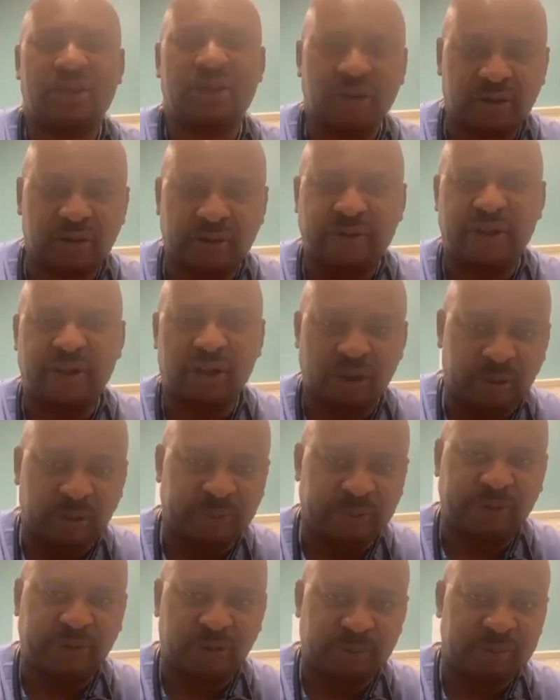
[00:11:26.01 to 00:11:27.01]
be a source
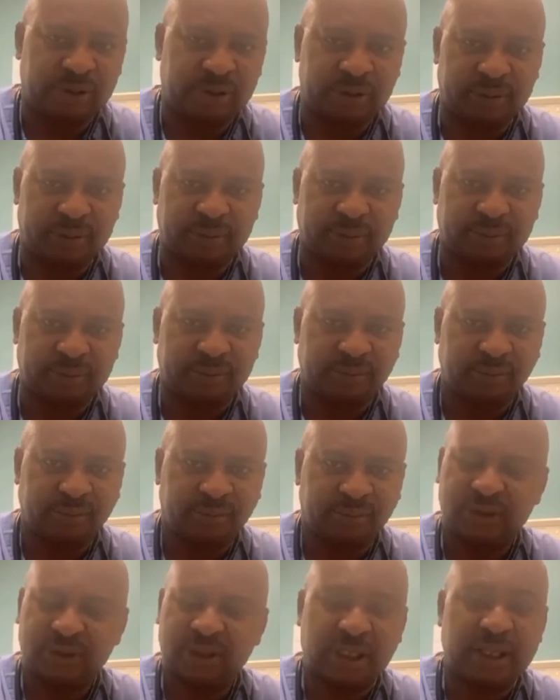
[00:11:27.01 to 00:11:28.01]
of income for me.
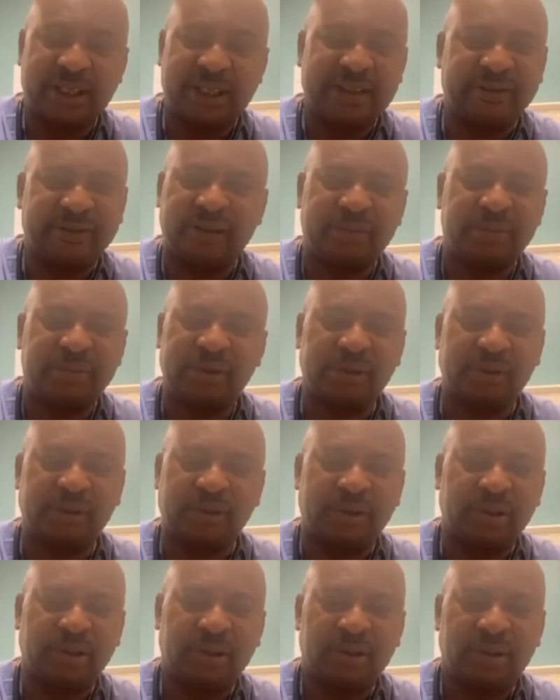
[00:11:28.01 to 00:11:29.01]
It can never
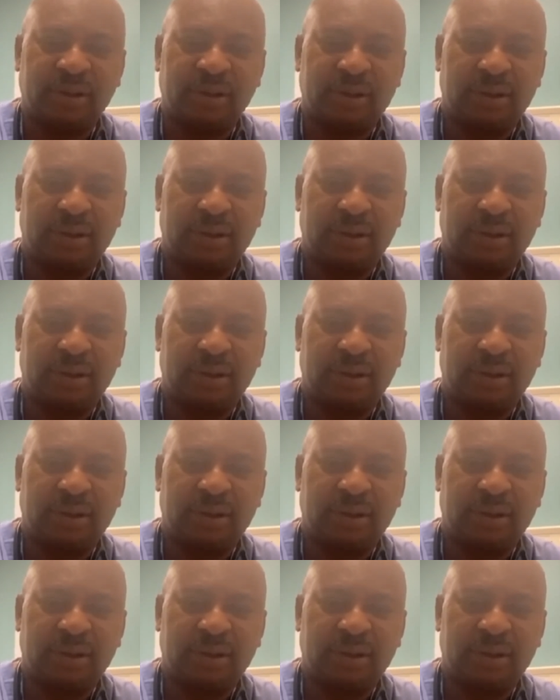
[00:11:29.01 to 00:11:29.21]
be.